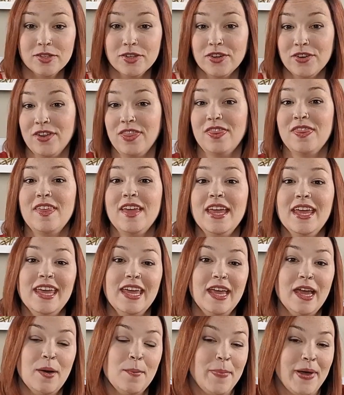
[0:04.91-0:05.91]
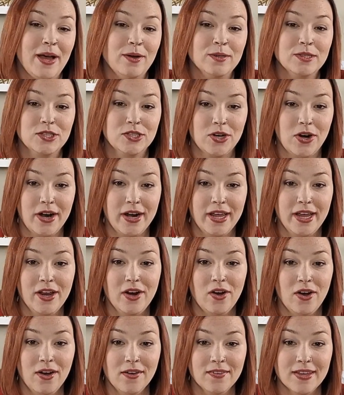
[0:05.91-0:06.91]
or you're thinking about starting an
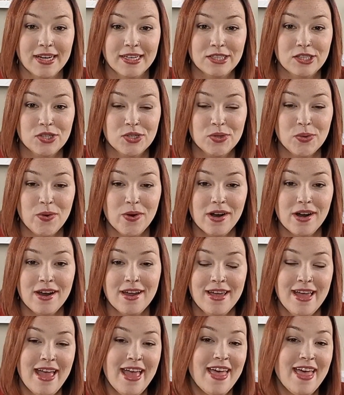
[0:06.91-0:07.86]
online store,